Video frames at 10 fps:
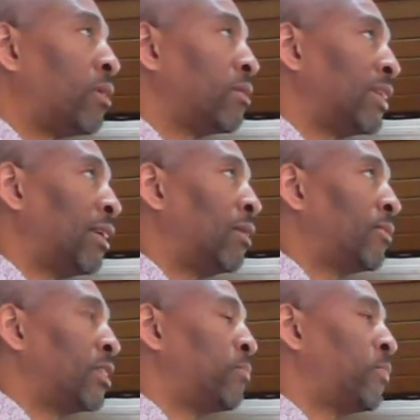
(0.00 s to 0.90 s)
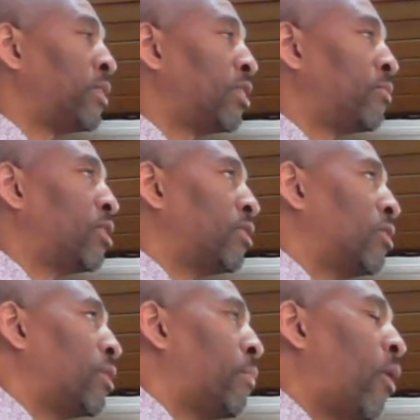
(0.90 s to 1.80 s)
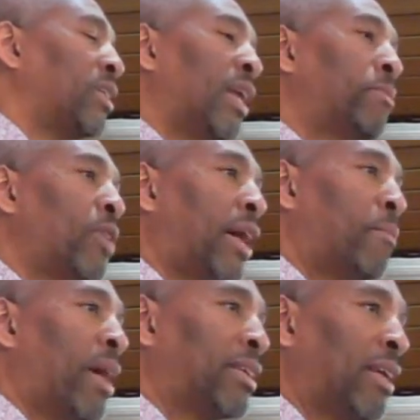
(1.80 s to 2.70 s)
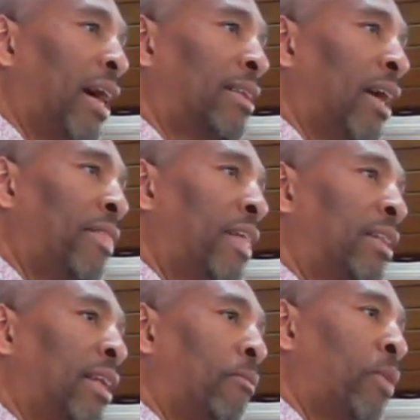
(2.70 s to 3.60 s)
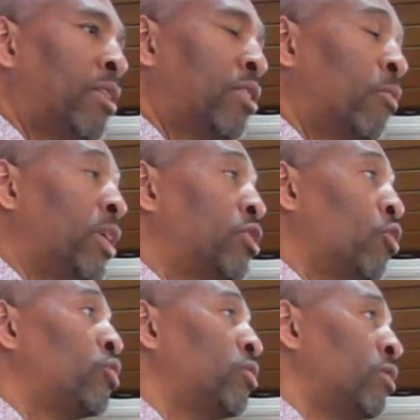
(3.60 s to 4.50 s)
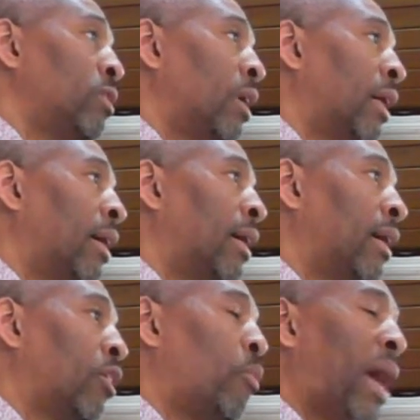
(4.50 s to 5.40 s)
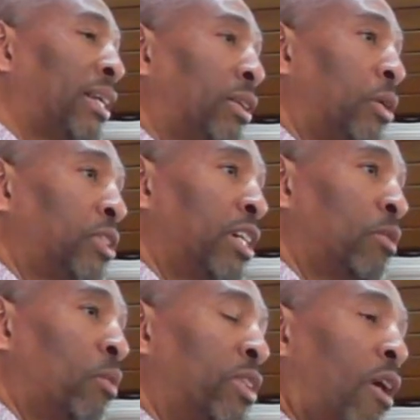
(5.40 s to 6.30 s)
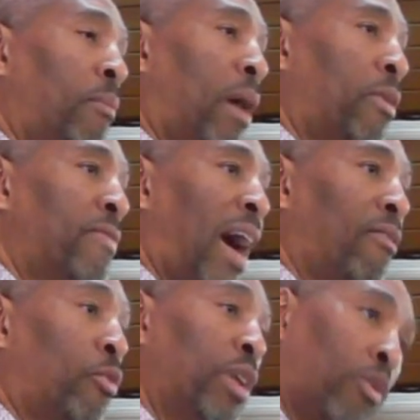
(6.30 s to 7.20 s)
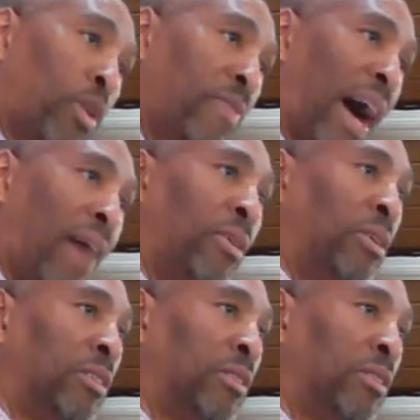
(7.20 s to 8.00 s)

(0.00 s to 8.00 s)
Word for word: Well, you know, to, to, to, the point that I'm trying to make tonight, I think that we we do uh, go back to those things when we talk about revival, real revival.